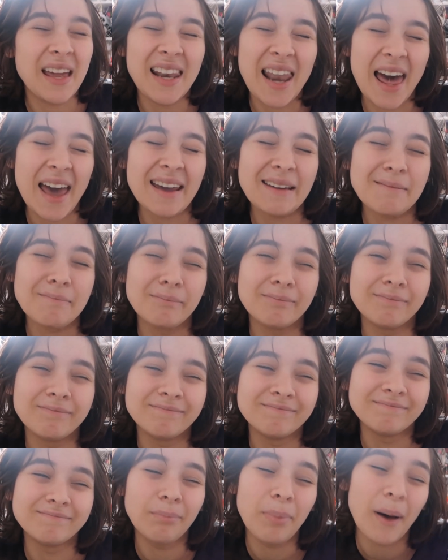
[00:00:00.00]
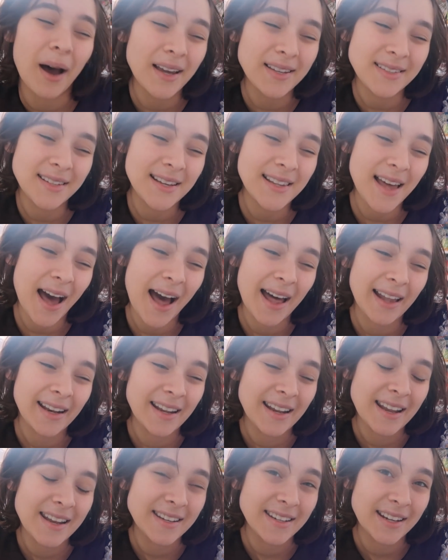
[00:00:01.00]
lame, but I say that in
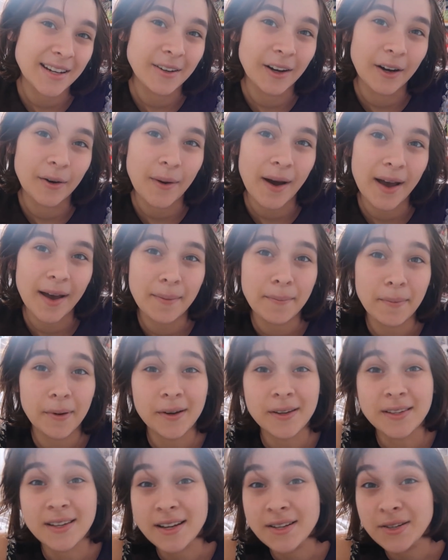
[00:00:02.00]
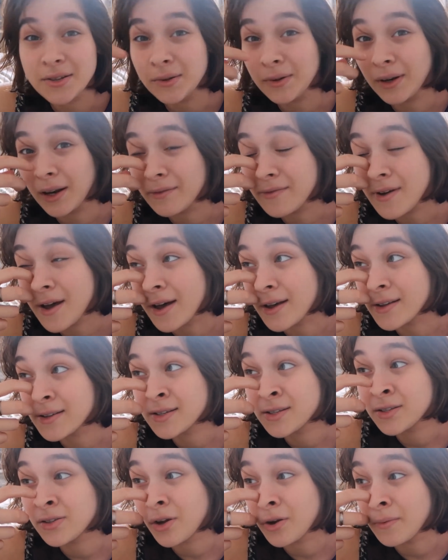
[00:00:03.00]
an endearing way because I do love her
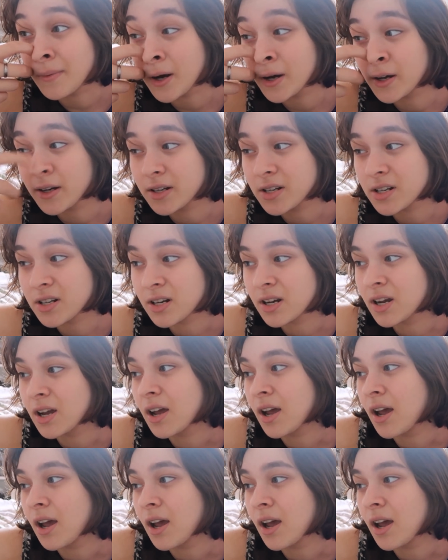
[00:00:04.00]
so much.